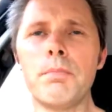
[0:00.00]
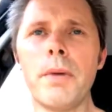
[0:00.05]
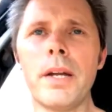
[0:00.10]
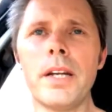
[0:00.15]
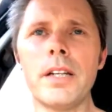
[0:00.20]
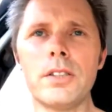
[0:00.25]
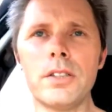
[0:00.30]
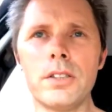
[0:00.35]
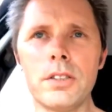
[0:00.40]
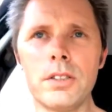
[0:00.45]

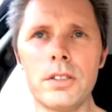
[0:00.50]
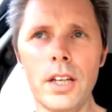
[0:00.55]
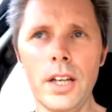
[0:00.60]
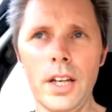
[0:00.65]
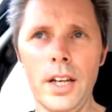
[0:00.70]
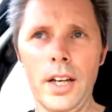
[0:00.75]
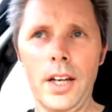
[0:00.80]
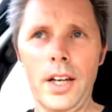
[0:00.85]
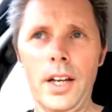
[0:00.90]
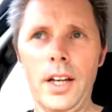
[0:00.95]
managers,
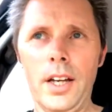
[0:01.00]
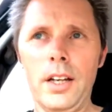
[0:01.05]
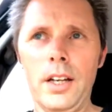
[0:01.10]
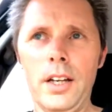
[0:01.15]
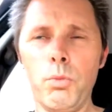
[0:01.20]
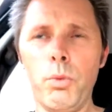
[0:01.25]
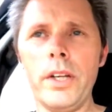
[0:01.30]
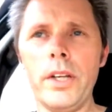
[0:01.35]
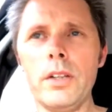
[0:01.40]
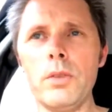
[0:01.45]

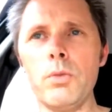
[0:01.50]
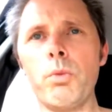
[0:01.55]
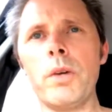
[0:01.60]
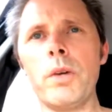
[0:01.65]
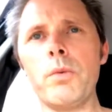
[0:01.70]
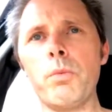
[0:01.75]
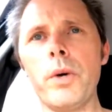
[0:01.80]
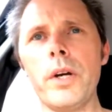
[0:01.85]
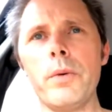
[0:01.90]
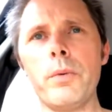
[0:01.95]
when when
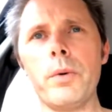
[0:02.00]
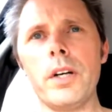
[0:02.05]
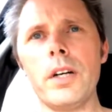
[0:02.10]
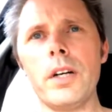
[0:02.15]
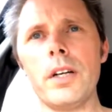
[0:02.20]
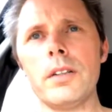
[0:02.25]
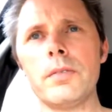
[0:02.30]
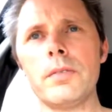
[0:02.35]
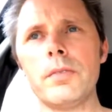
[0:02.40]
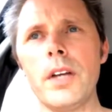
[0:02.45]
we were
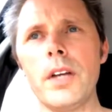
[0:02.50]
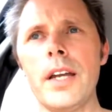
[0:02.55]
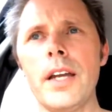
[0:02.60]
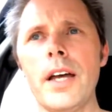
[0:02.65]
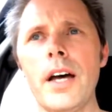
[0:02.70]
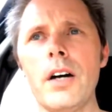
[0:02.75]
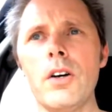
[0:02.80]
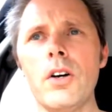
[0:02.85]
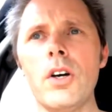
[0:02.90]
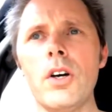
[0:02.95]
in
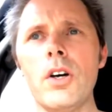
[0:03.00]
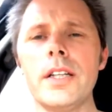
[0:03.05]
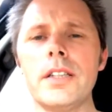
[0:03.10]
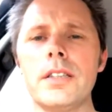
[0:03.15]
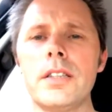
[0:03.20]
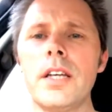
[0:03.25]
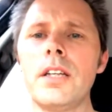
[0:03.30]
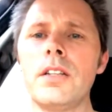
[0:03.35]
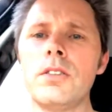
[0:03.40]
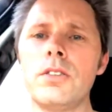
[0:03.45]
our early
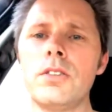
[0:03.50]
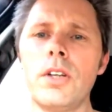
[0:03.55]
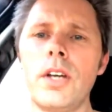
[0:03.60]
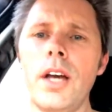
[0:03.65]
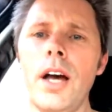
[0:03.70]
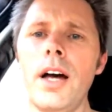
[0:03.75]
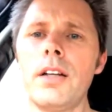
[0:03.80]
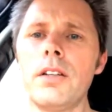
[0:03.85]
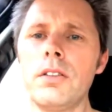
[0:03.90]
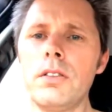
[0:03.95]
teens, you
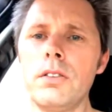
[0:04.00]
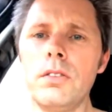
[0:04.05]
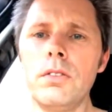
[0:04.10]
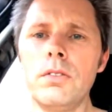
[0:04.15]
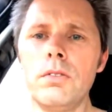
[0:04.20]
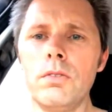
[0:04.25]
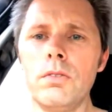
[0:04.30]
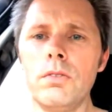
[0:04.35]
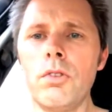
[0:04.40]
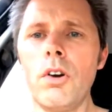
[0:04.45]
can't
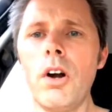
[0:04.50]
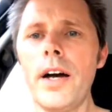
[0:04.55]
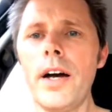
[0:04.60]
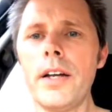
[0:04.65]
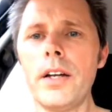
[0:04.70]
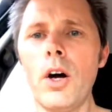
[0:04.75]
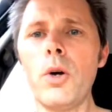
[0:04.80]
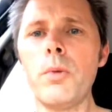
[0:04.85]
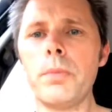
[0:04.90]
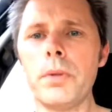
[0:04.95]
ride
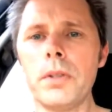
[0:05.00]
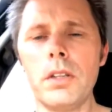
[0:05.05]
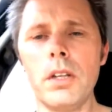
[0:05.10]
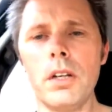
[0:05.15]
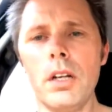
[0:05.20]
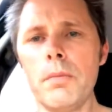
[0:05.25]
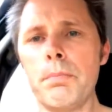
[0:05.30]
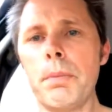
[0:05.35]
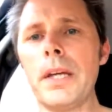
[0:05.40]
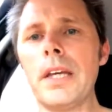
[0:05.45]
open, you know,
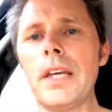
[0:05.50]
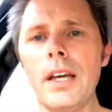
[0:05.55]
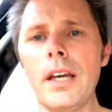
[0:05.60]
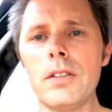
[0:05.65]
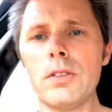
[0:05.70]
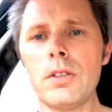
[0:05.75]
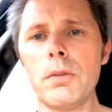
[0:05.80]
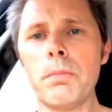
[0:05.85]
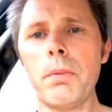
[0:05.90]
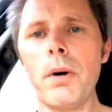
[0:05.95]
like big gears
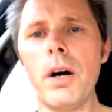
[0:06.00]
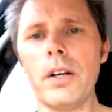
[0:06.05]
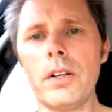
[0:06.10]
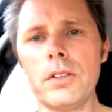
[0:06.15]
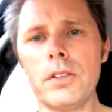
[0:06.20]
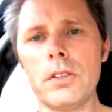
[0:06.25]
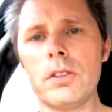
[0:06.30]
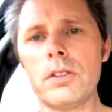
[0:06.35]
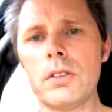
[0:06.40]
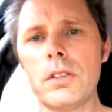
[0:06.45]
on a bike because
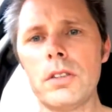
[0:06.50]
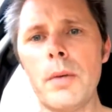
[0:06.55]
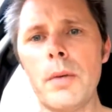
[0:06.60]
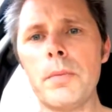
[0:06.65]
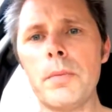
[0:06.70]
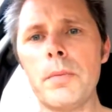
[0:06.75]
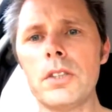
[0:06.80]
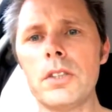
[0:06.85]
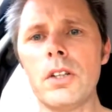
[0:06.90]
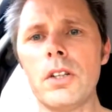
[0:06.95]
it
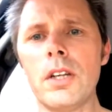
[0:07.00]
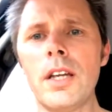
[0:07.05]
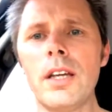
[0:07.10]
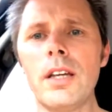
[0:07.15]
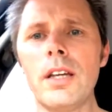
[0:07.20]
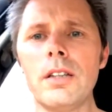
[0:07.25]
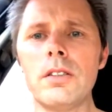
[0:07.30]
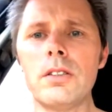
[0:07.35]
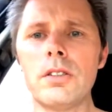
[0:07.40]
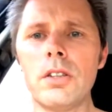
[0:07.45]
damages your
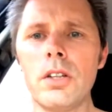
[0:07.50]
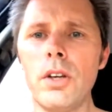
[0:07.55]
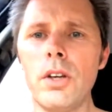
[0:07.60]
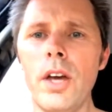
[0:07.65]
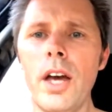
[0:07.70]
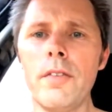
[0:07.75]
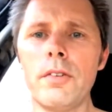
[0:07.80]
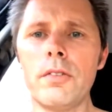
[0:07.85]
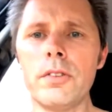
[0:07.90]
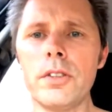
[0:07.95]
knees. So you
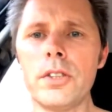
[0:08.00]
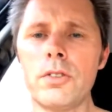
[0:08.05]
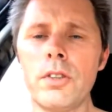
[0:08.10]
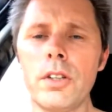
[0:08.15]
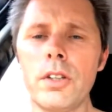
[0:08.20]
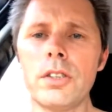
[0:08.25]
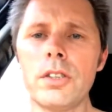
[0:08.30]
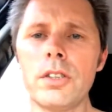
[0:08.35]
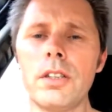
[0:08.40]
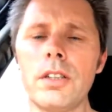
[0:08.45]
have a
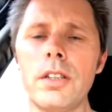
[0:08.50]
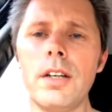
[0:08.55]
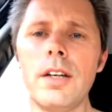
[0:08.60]
restriction.